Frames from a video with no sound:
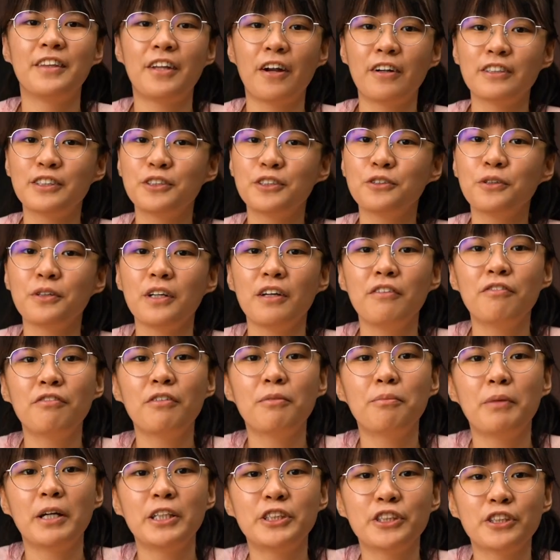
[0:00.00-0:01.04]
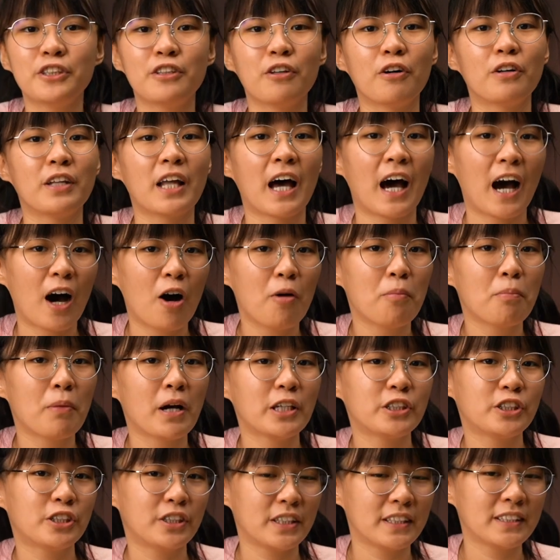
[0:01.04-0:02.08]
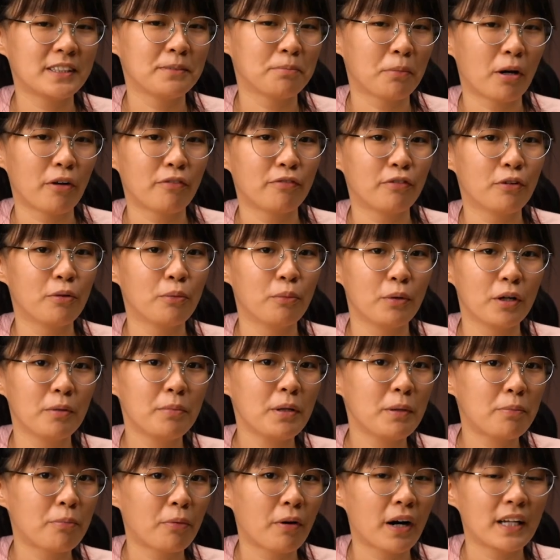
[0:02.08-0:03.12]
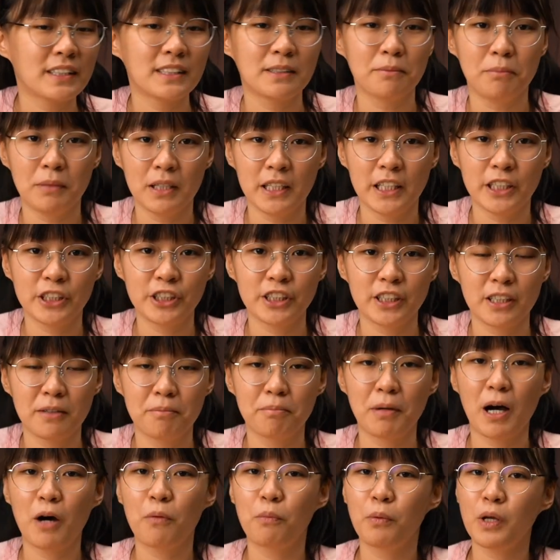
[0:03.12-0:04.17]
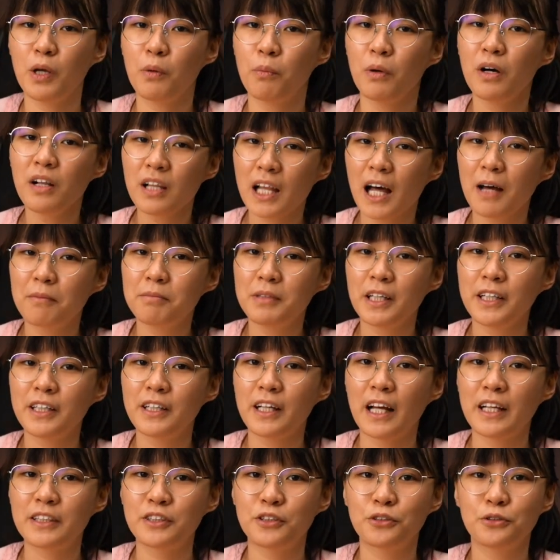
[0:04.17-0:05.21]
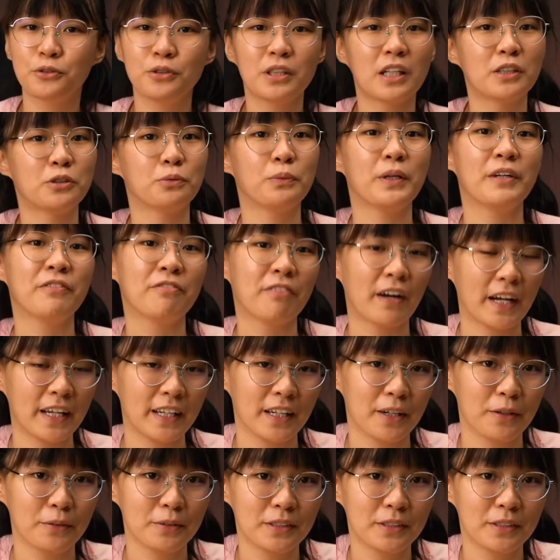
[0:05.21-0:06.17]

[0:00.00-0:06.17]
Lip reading: There's no information on how much this smartphone will be priced in Malaysia, but we will update as soon as we find out.